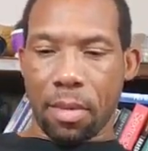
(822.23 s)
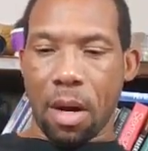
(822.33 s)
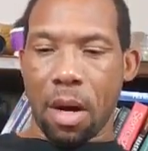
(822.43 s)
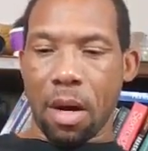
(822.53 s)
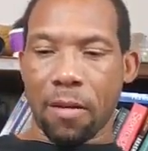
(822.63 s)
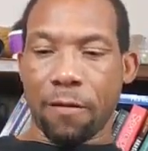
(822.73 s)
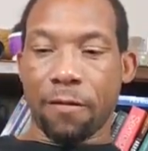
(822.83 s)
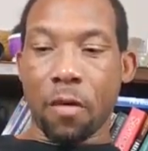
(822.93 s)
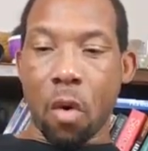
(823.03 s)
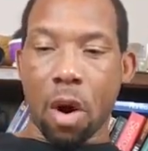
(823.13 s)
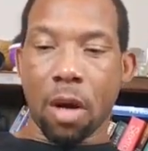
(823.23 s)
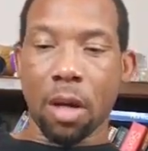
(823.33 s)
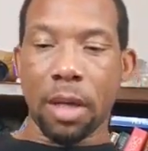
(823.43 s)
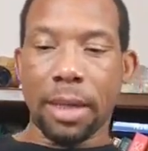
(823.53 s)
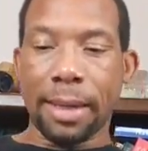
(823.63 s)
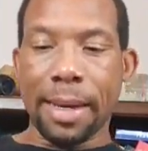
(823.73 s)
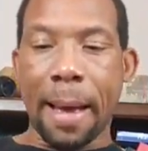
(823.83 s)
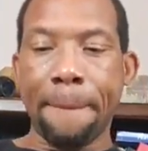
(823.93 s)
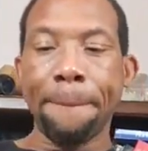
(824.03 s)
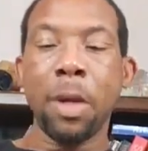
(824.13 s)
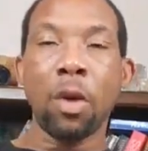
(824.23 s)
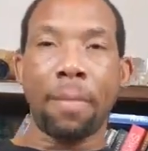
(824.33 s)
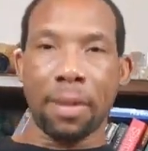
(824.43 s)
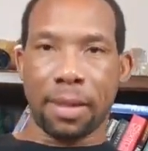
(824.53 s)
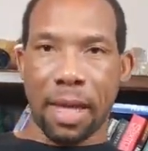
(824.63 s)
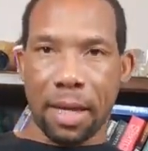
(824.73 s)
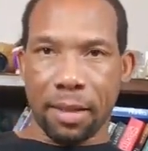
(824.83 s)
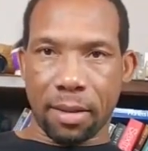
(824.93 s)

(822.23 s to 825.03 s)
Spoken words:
are the four mutable signs.